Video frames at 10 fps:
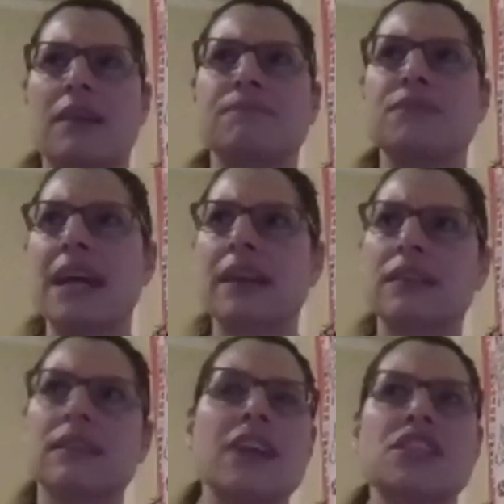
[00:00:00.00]

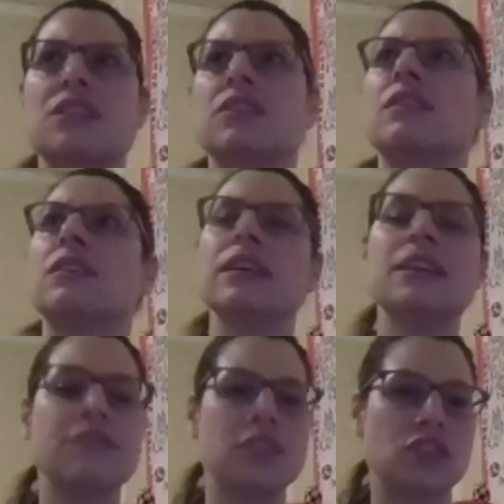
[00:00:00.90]
technological
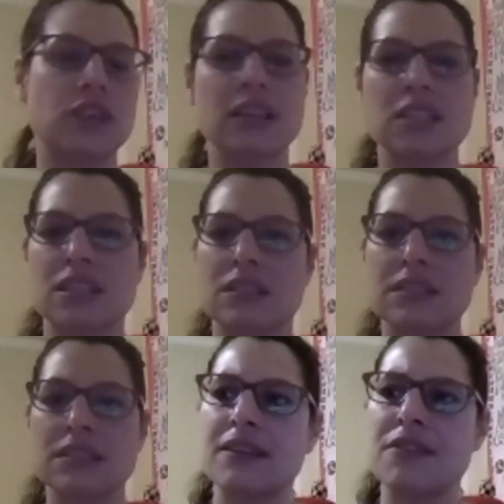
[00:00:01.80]

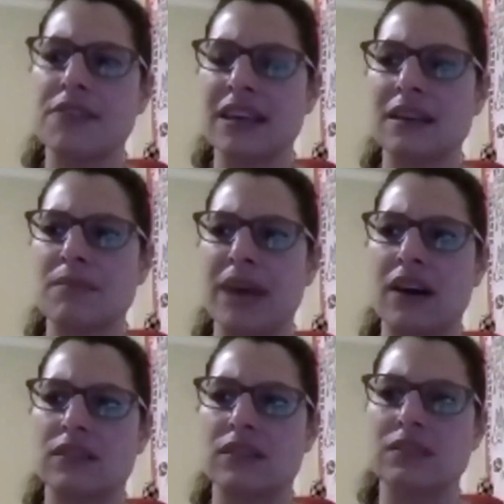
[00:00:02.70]
infrastructures, thinking
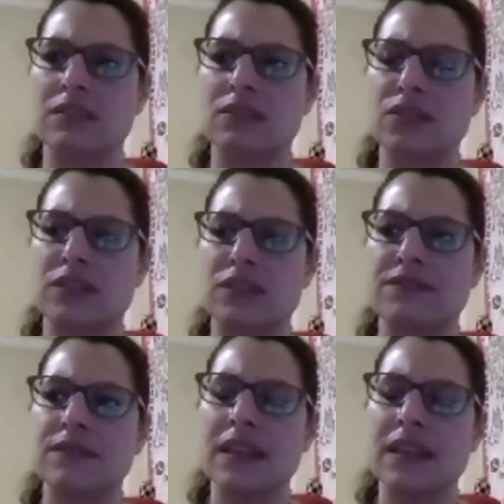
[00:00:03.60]
about sort of